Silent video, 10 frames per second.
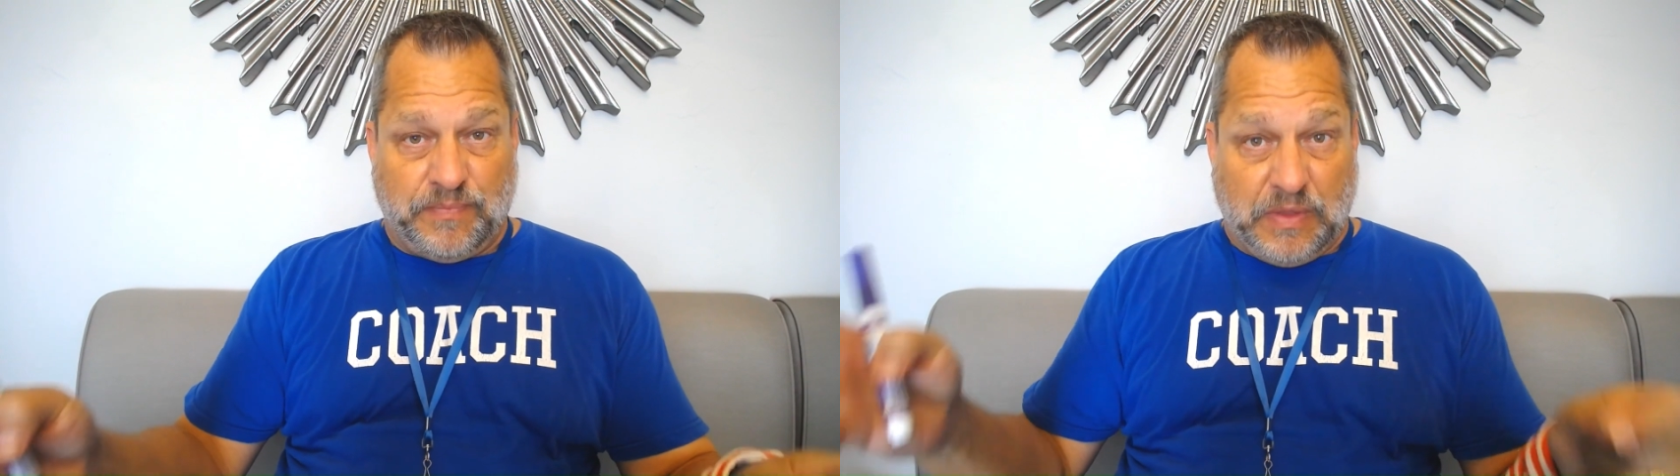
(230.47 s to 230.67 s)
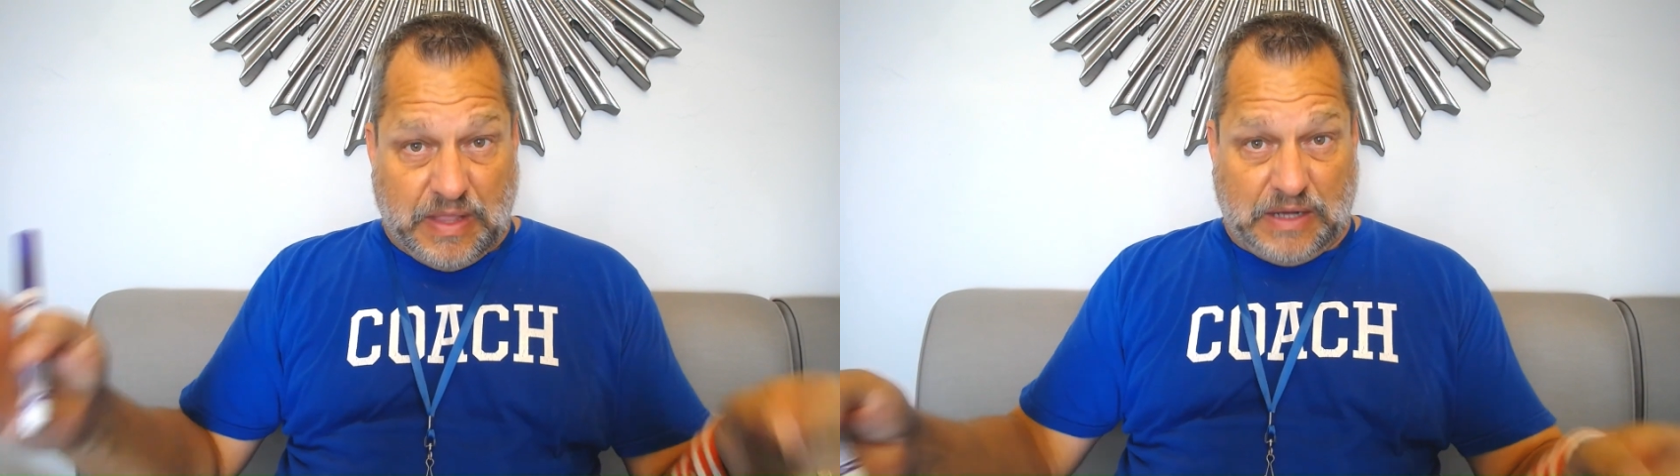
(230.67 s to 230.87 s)

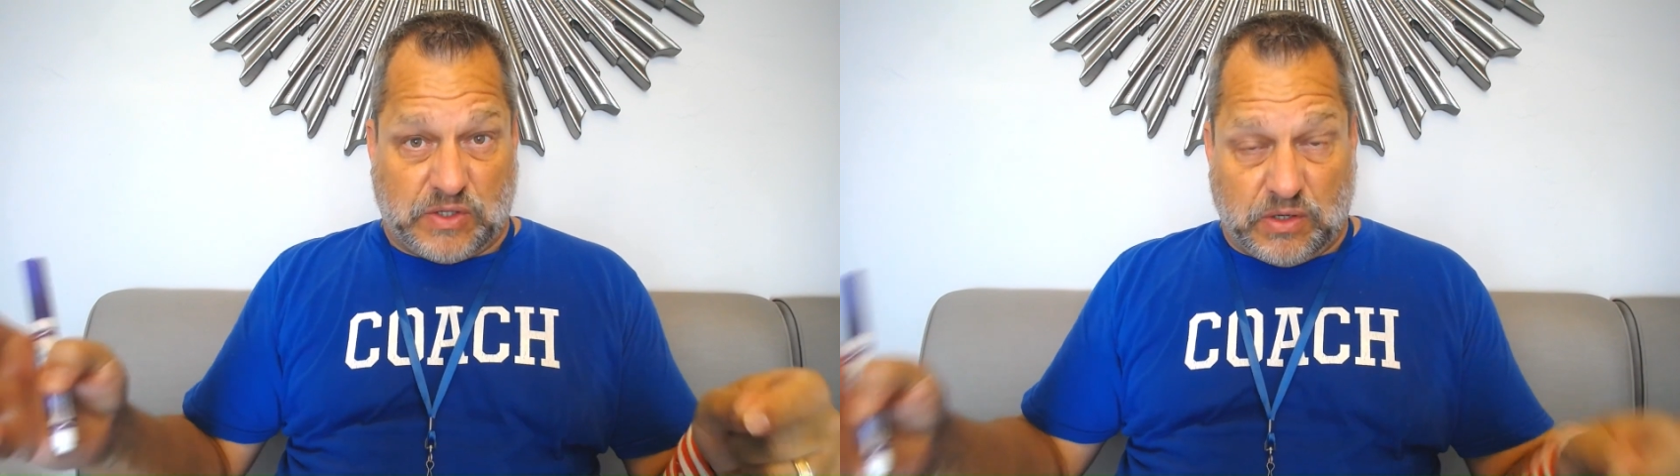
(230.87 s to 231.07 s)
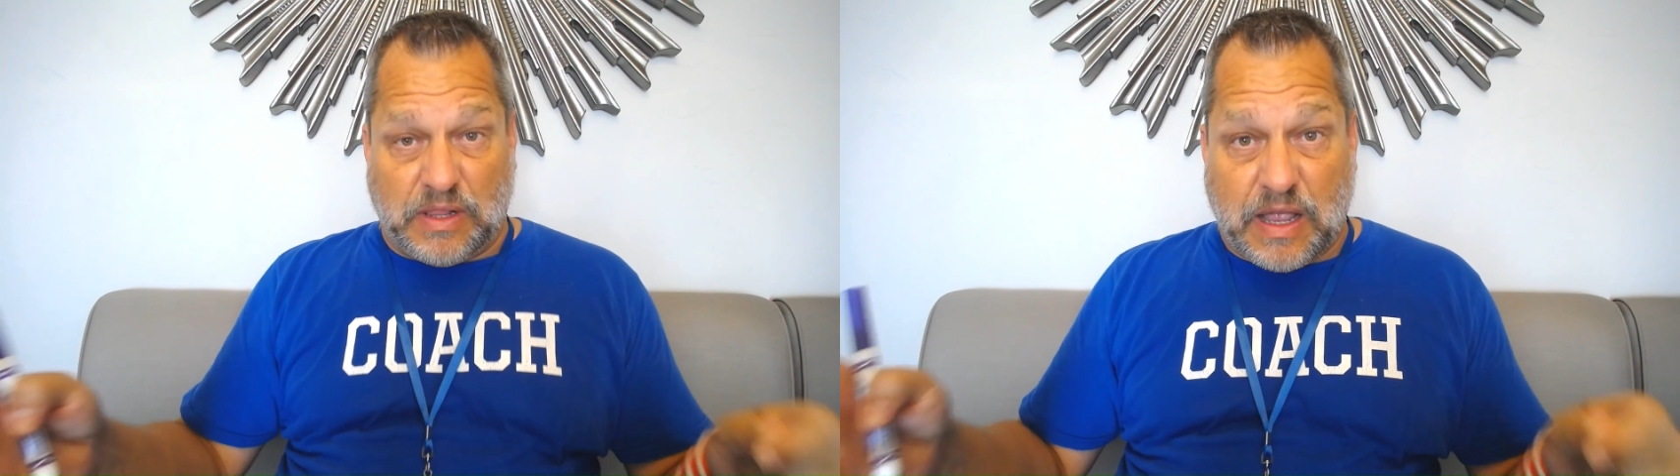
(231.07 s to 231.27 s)
That's
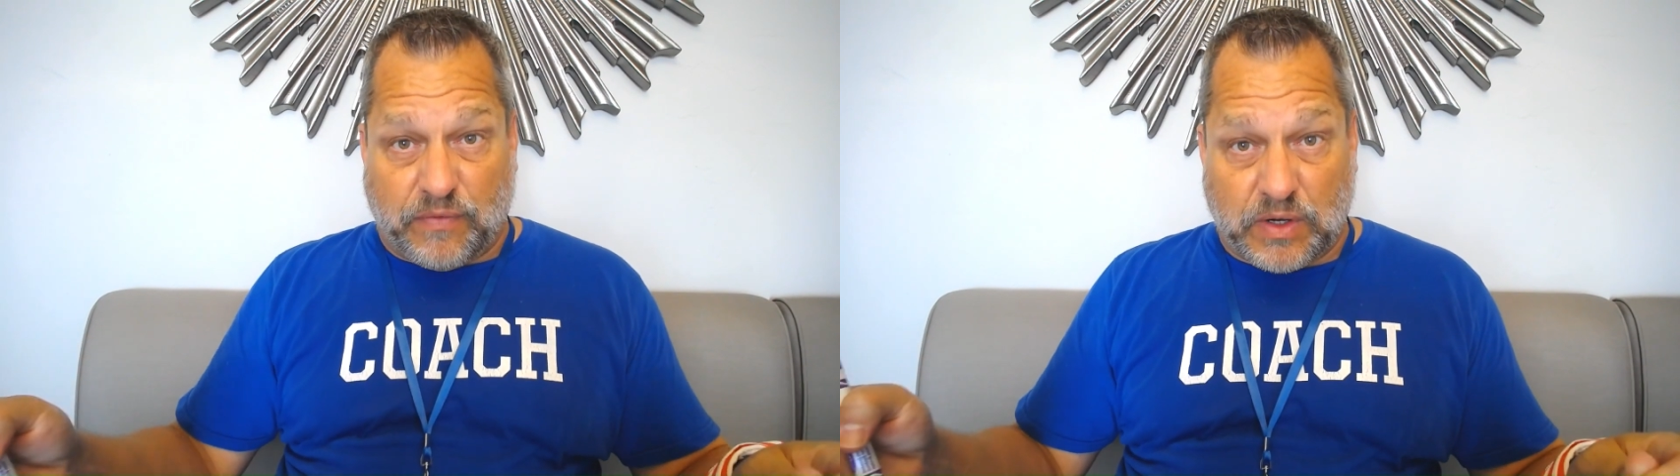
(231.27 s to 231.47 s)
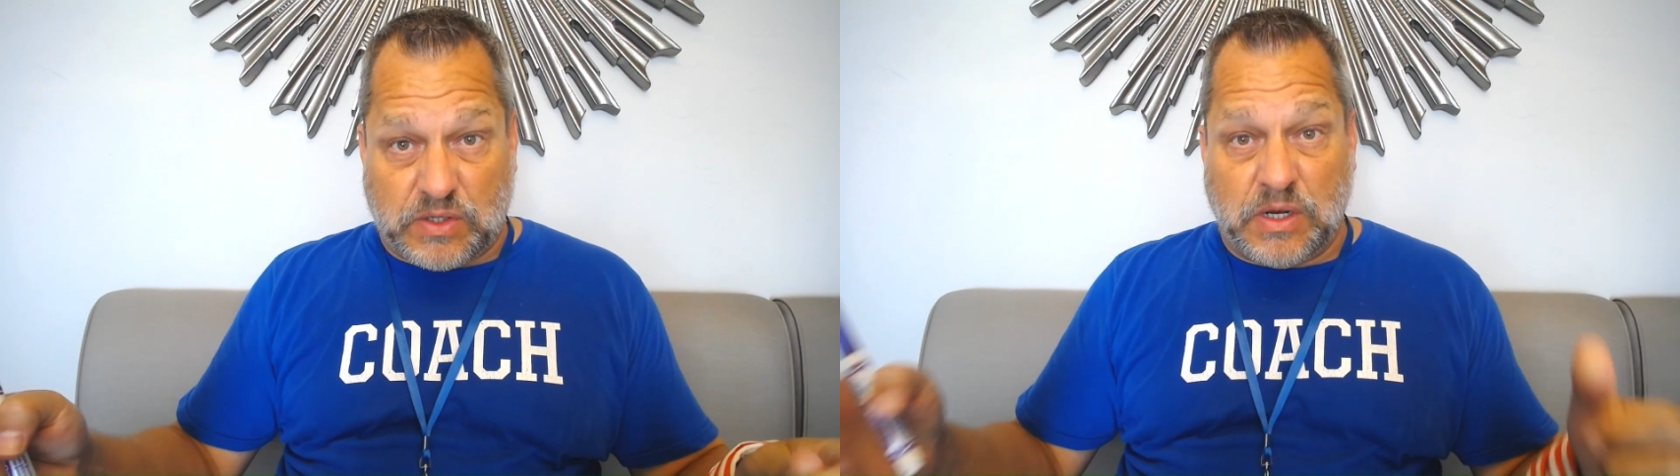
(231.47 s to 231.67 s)
your
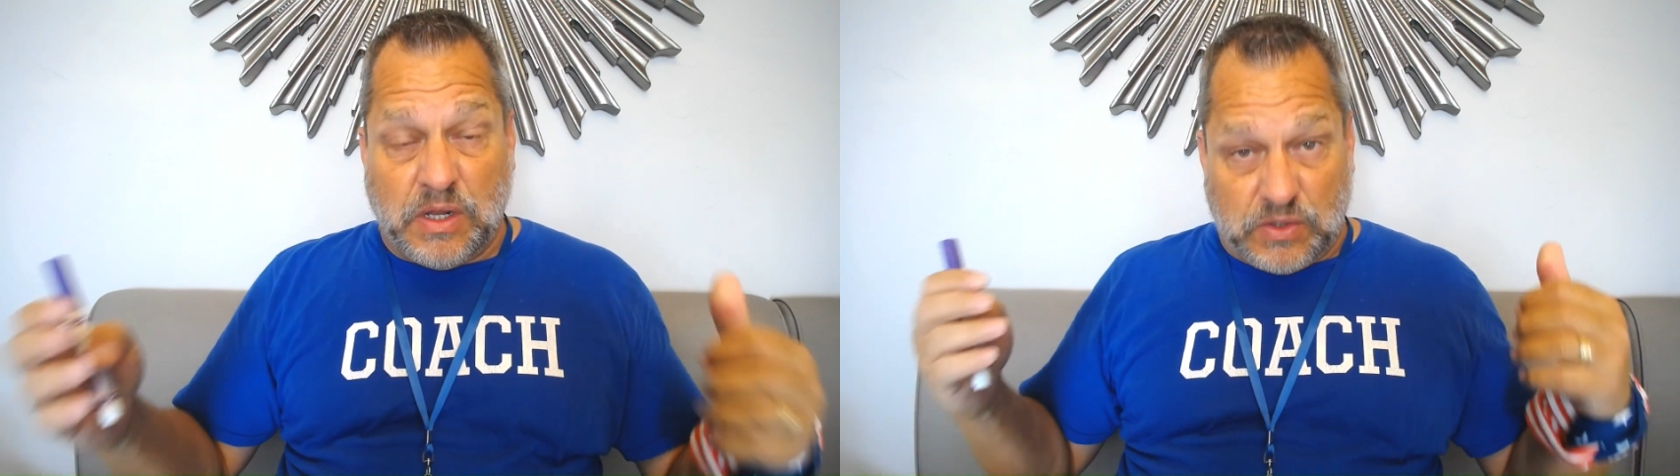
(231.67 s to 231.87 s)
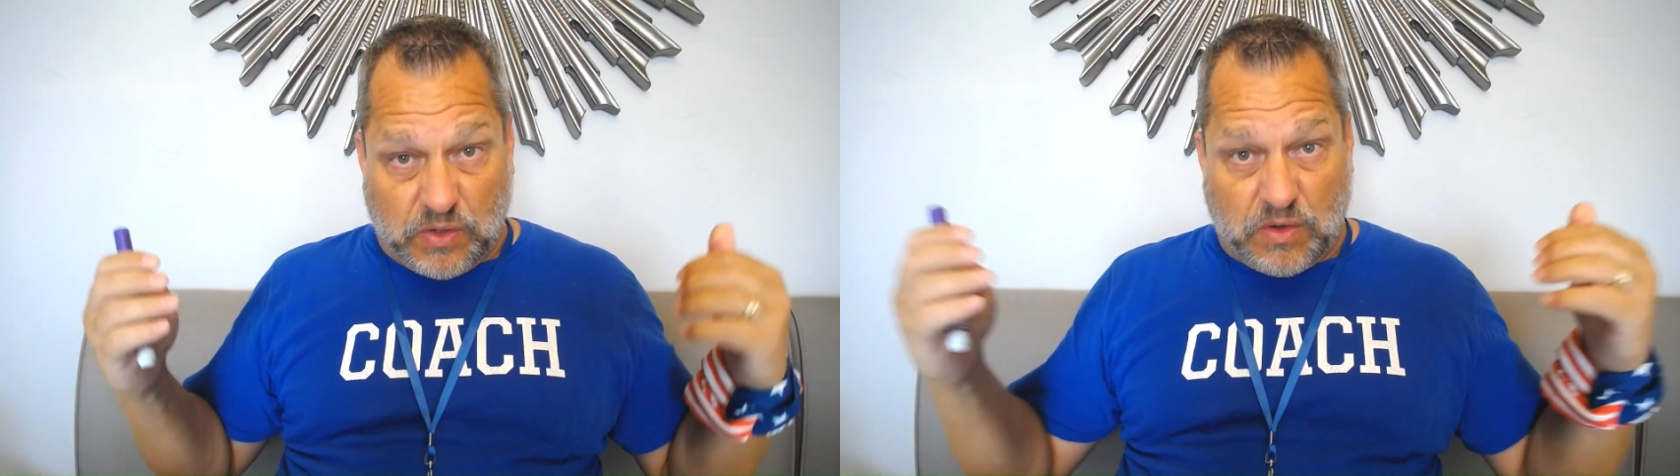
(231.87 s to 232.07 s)
leverage,
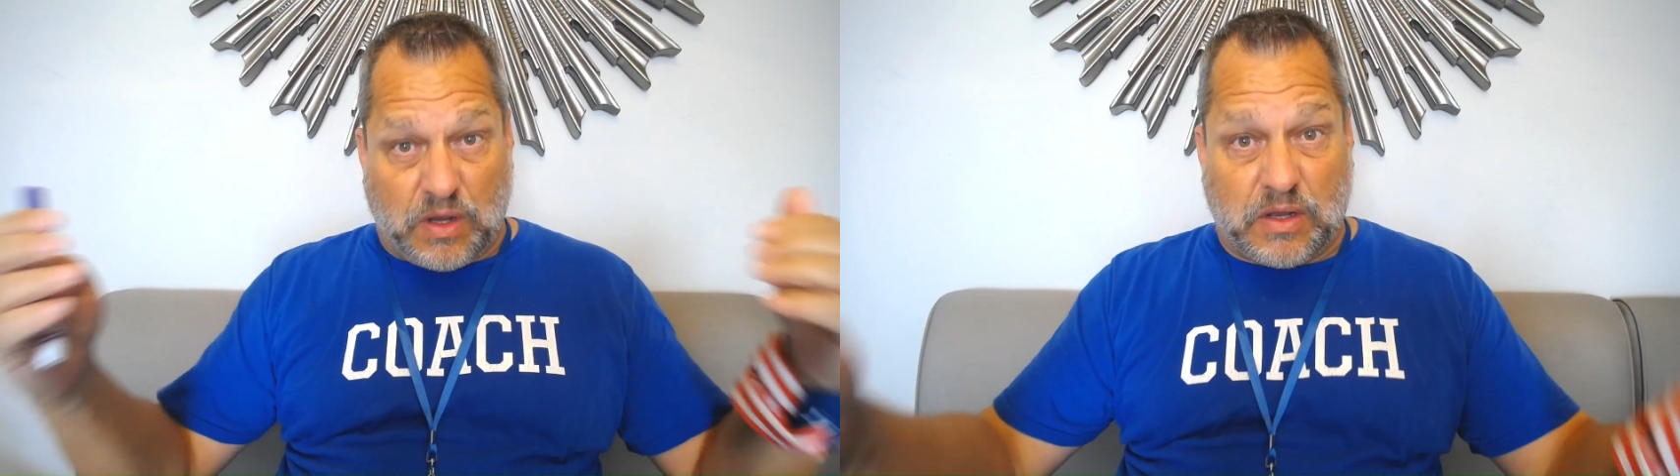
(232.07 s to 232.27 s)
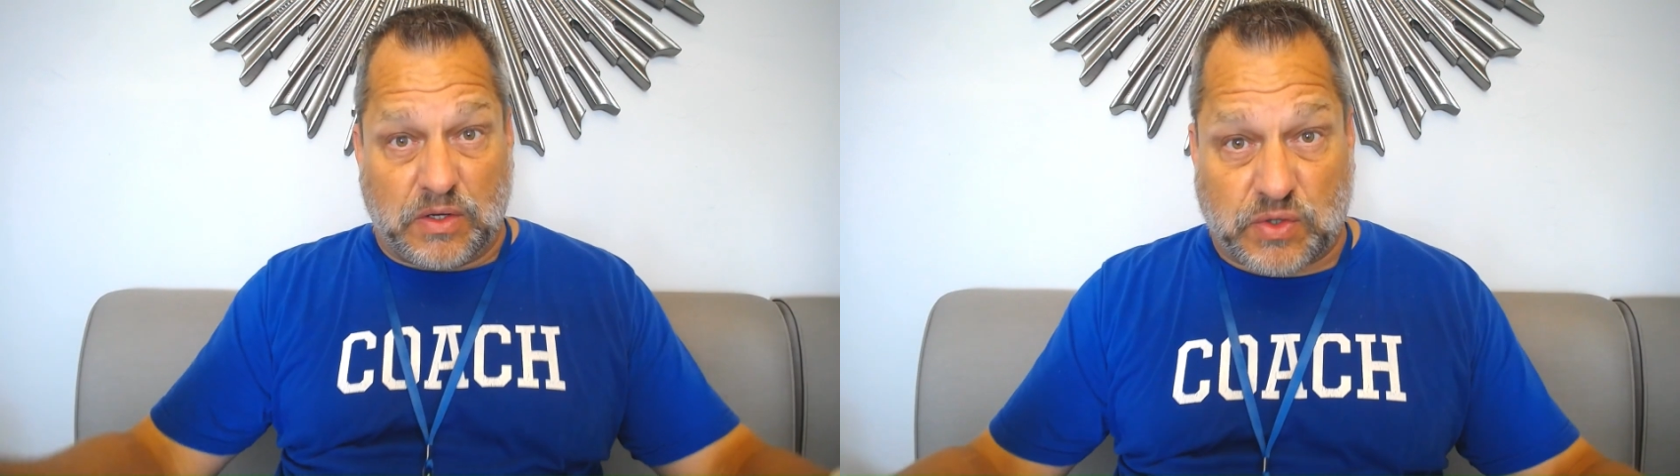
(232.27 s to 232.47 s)
so you can
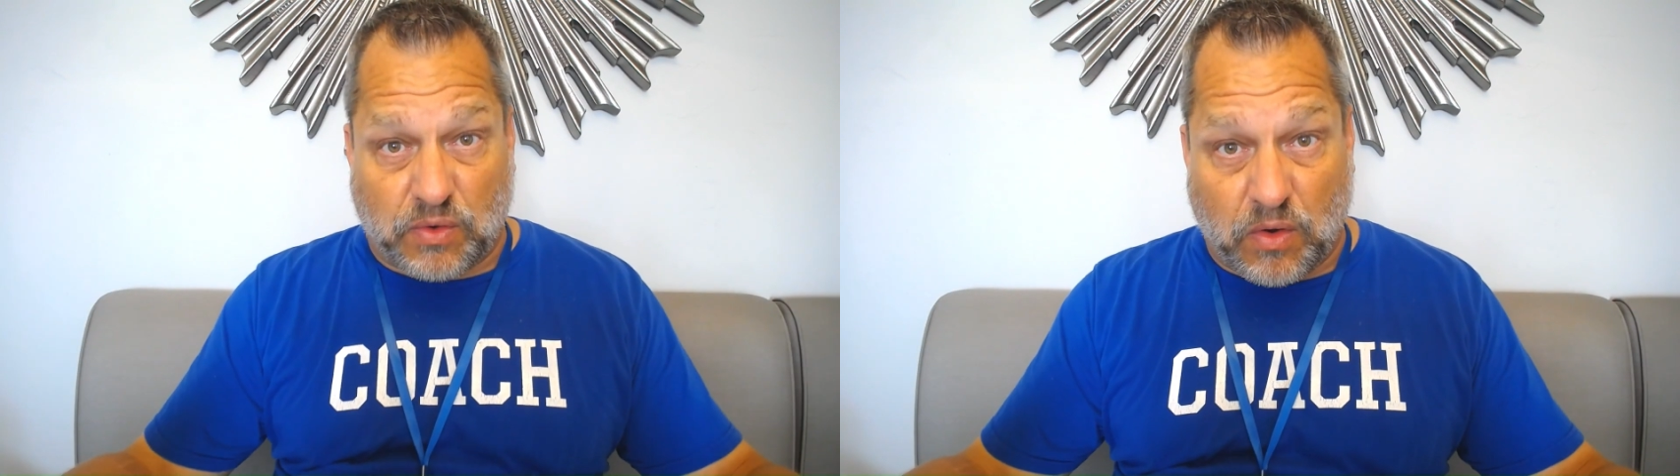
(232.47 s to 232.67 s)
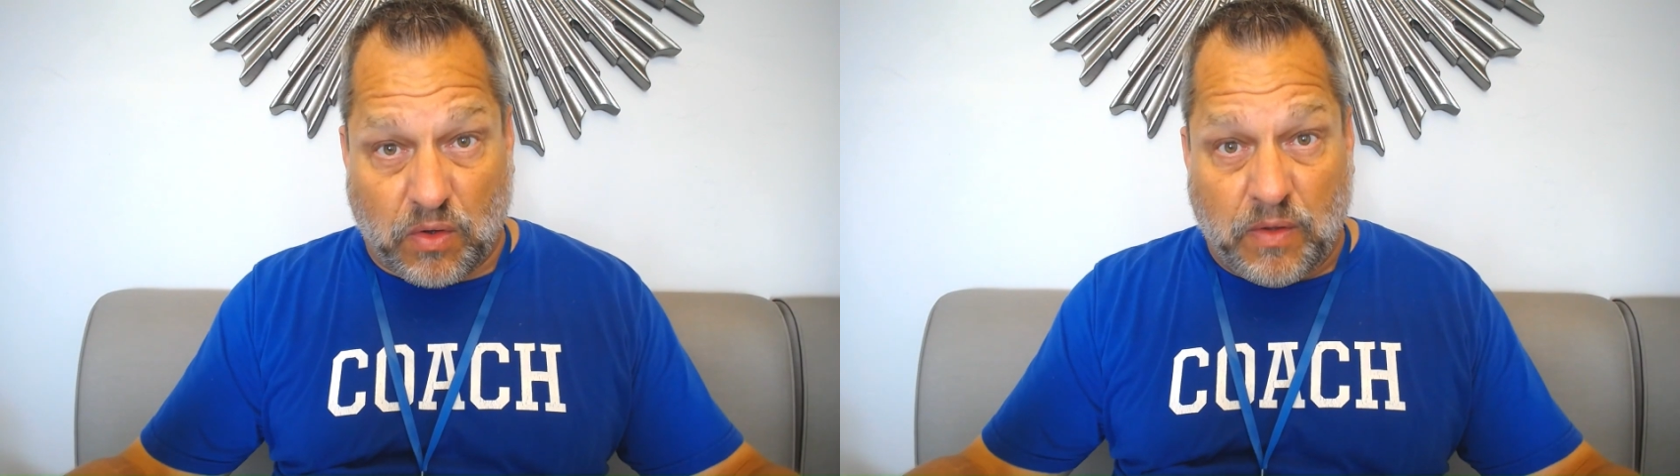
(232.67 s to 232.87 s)

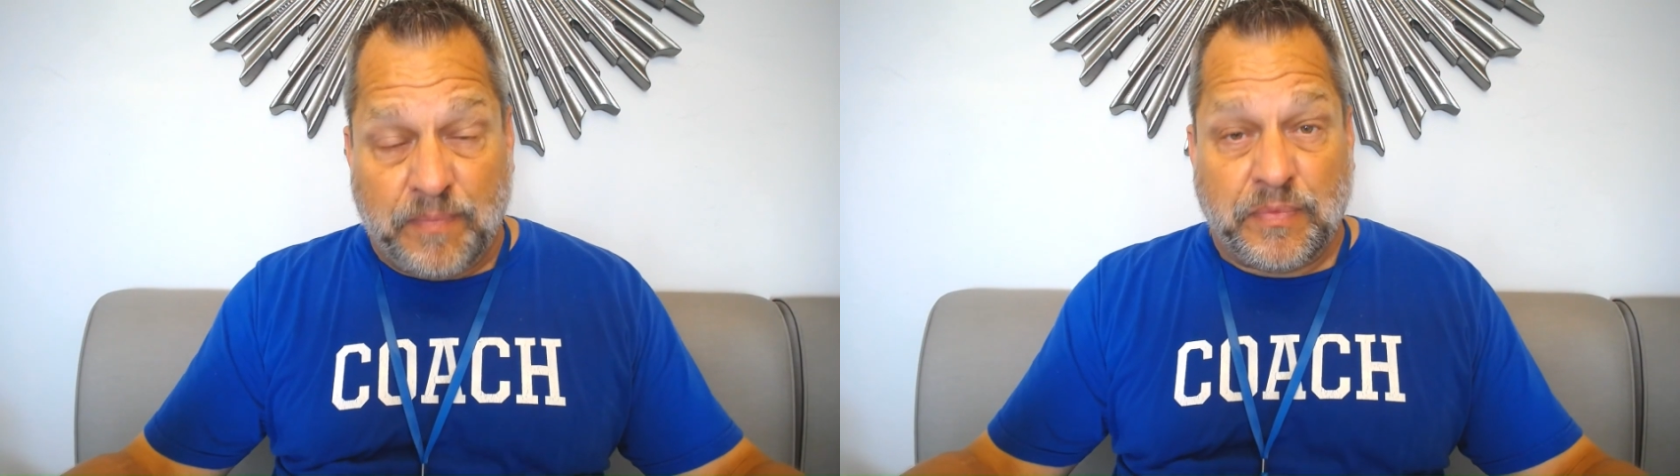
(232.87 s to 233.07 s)
control